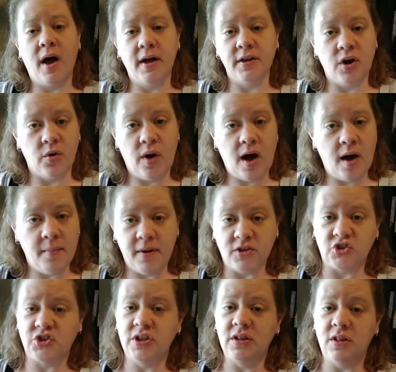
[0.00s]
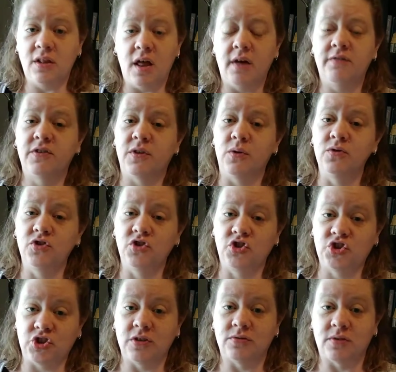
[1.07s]
know how much she loved those
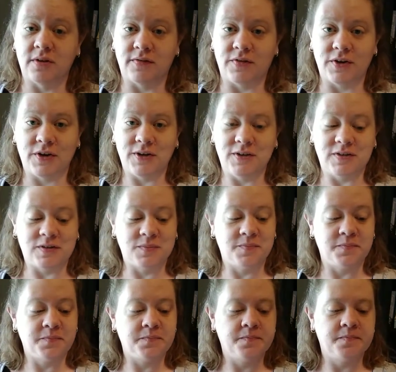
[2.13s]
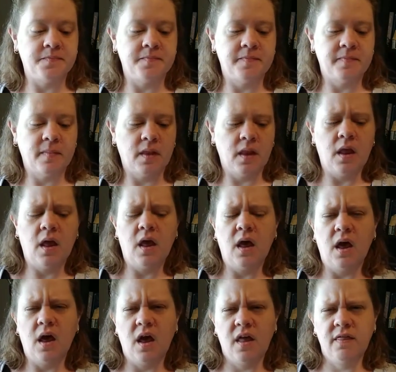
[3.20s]
children of hers.
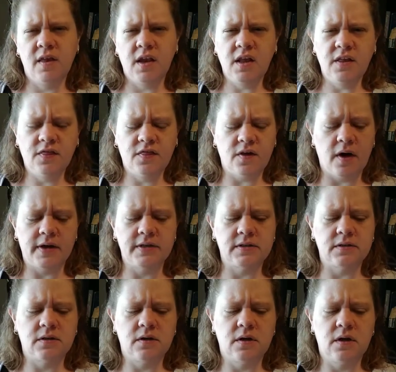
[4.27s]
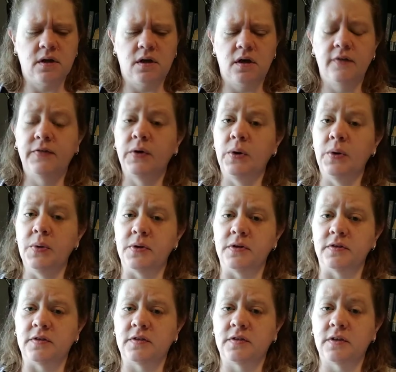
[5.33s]
And then he thought, of
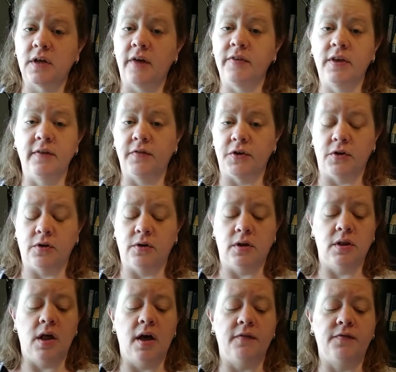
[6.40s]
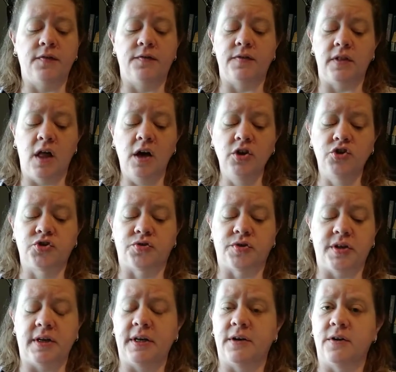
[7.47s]
course, I've given her a life of luxury
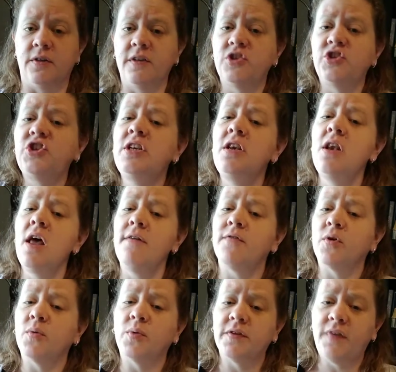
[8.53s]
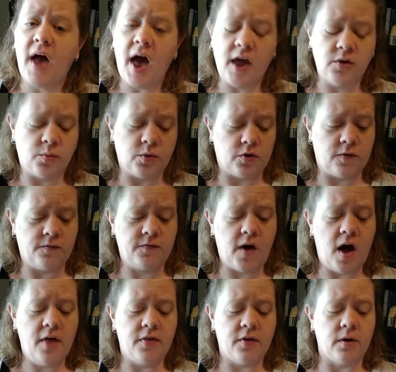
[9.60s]
here that she never would have had with her
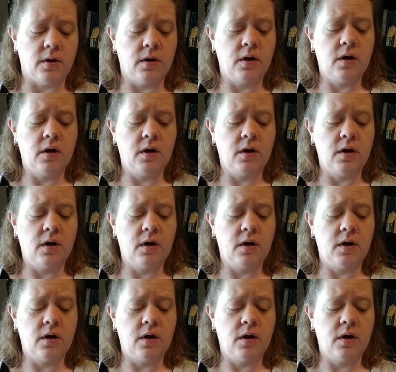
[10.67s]
father.